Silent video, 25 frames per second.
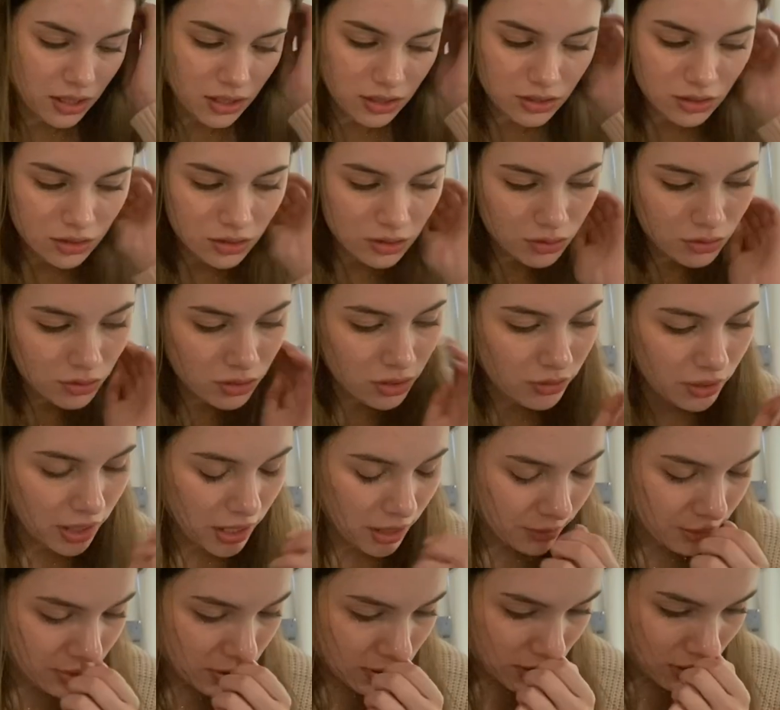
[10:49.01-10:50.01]
studio
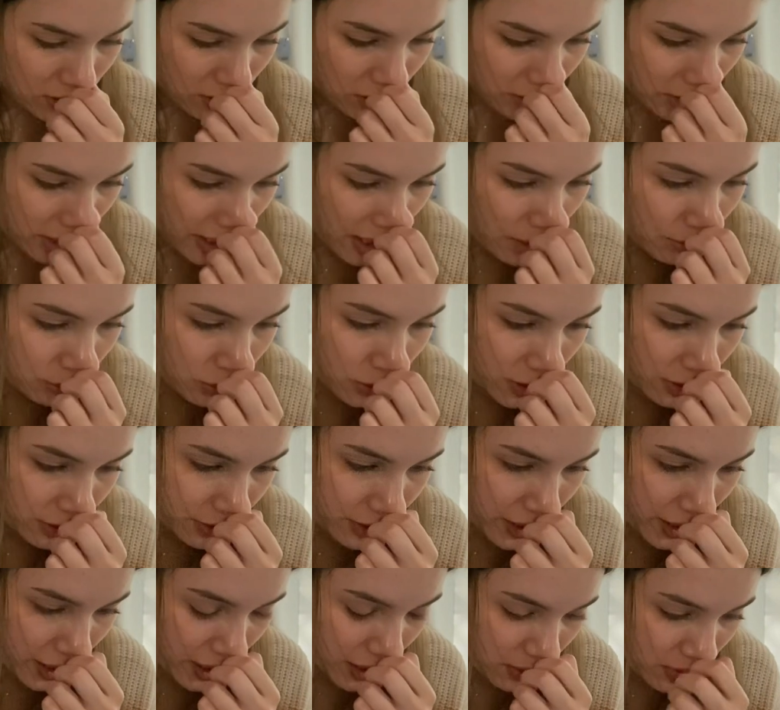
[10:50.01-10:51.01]
hours and the
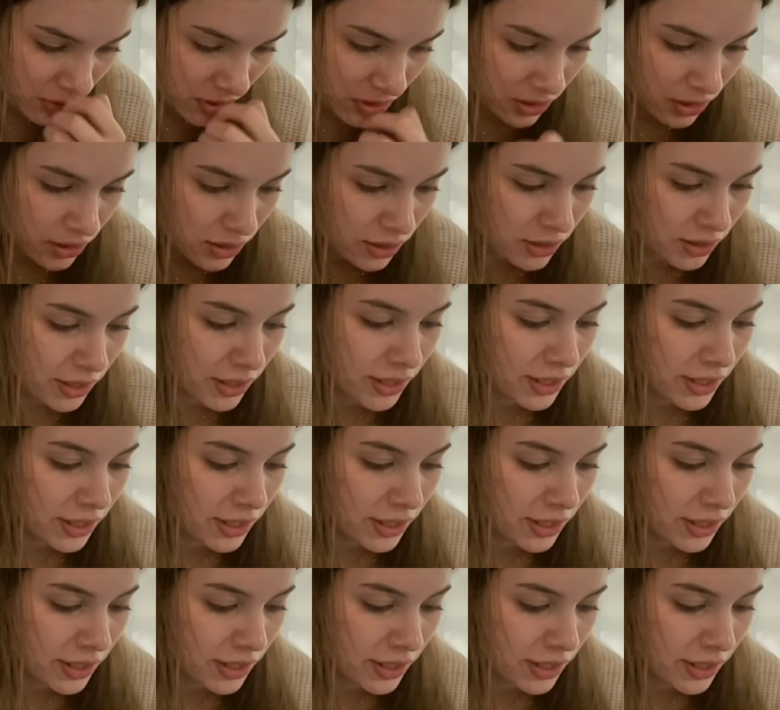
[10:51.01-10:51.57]
library hours.